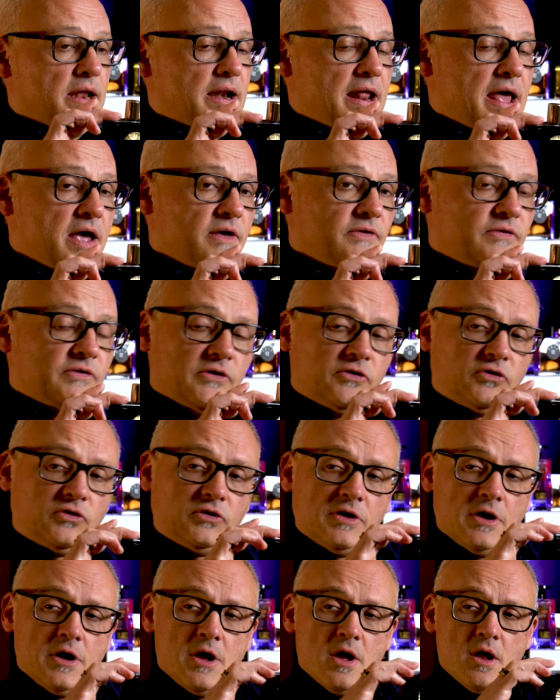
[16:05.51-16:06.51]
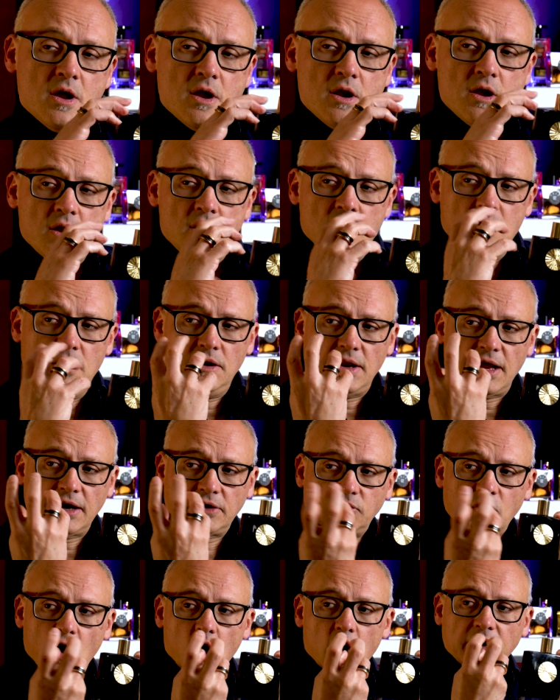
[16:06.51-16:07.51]
It has this
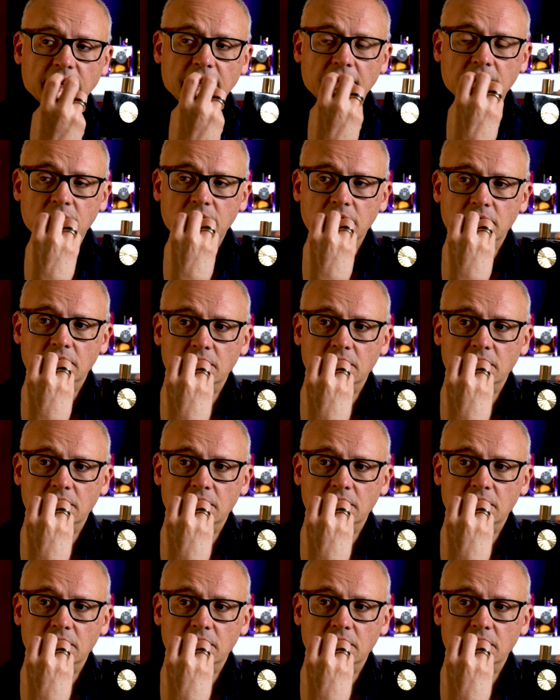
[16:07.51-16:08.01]
lactonic,